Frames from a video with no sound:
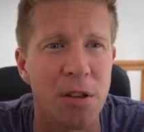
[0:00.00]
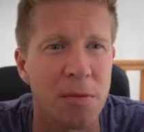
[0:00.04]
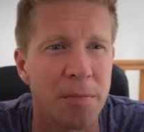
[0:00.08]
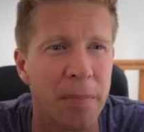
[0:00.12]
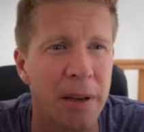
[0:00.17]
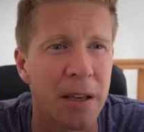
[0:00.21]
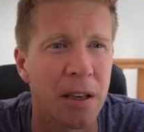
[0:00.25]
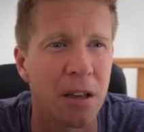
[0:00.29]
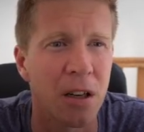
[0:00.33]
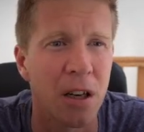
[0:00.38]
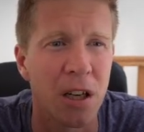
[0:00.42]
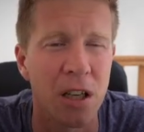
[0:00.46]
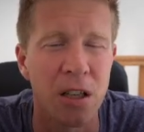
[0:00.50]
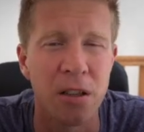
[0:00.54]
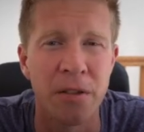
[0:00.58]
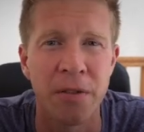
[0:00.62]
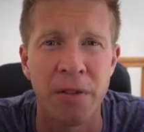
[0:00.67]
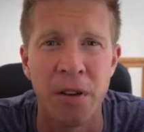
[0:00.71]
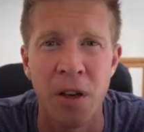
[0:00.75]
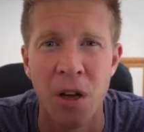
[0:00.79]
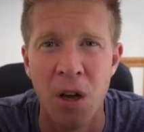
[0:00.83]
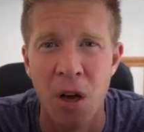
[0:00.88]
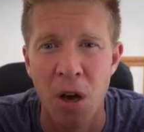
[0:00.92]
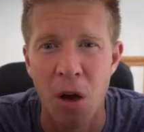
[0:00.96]
It's been kind
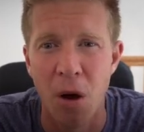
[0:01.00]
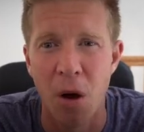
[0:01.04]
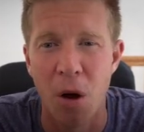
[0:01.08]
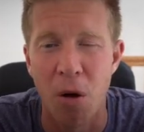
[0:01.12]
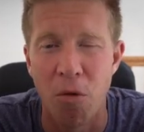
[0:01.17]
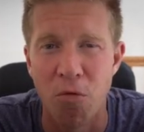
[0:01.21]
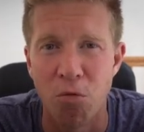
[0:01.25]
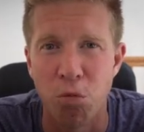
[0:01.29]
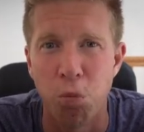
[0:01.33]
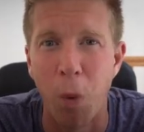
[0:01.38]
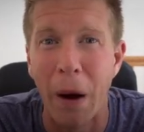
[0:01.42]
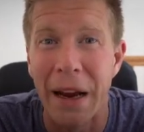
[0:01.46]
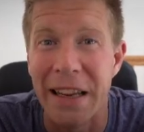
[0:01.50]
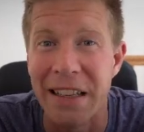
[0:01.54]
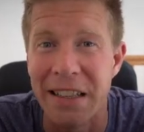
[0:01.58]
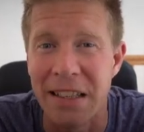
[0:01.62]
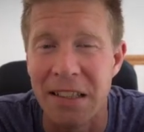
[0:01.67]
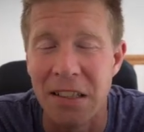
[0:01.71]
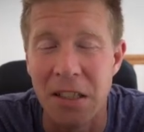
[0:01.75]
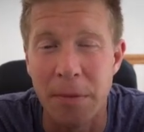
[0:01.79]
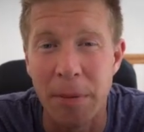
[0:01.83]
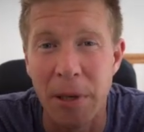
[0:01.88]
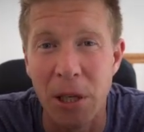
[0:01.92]
of waiting to